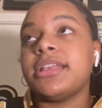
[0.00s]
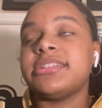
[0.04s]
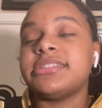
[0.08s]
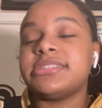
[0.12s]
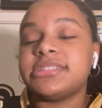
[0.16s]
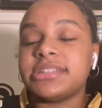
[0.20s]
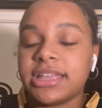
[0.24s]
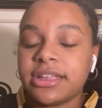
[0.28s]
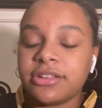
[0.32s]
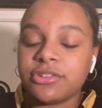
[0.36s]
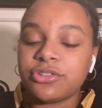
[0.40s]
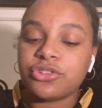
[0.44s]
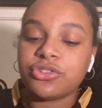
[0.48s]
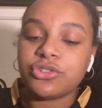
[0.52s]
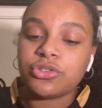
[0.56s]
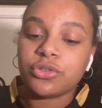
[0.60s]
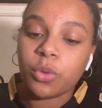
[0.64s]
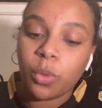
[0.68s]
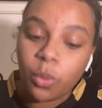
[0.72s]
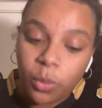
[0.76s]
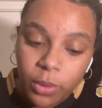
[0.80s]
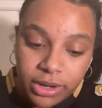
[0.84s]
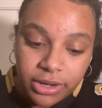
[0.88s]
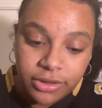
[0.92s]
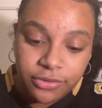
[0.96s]
Saints
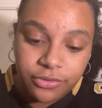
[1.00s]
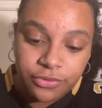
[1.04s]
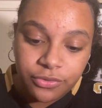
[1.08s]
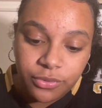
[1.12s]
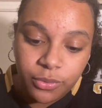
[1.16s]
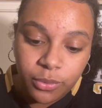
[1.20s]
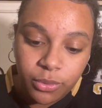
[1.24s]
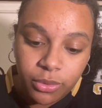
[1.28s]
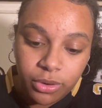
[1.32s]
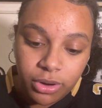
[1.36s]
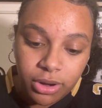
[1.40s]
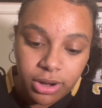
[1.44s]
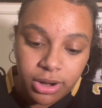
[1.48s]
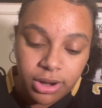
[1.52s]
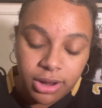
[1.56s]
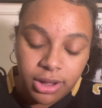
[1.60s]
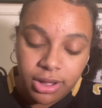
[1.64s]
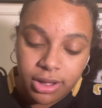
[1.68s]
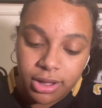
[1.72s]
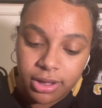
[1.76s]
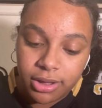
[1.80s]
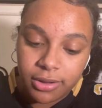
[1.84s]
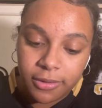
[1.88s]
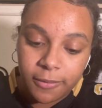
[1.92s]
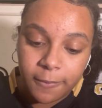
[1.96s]
24.